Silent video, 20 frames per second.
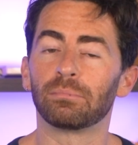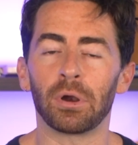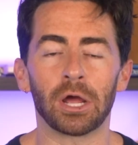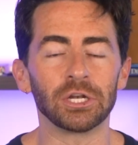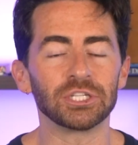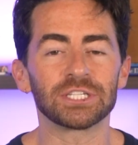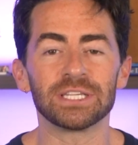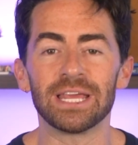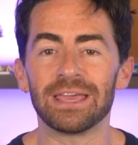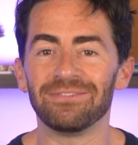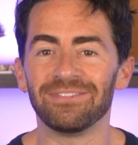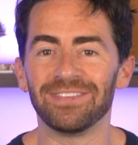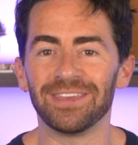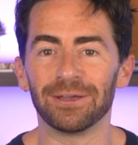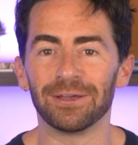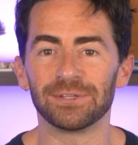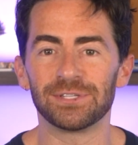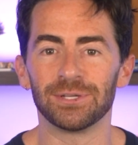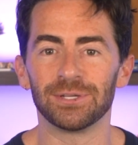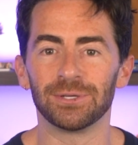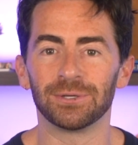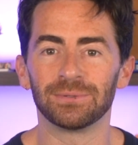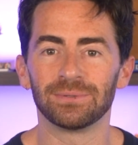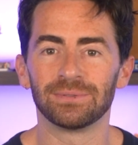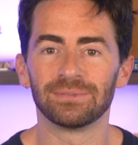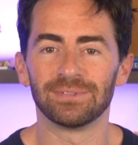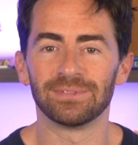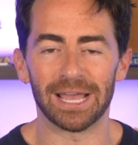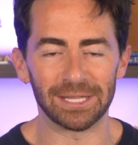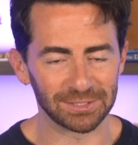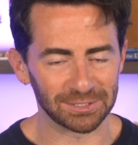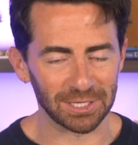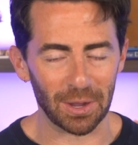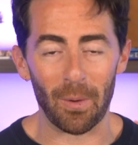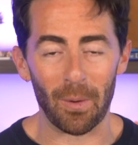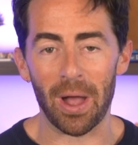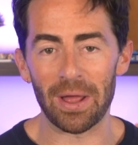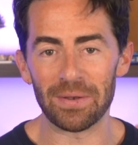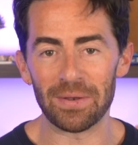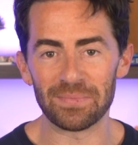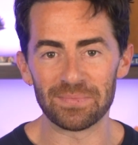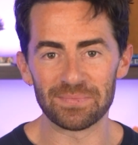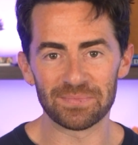project name VO2, and so on.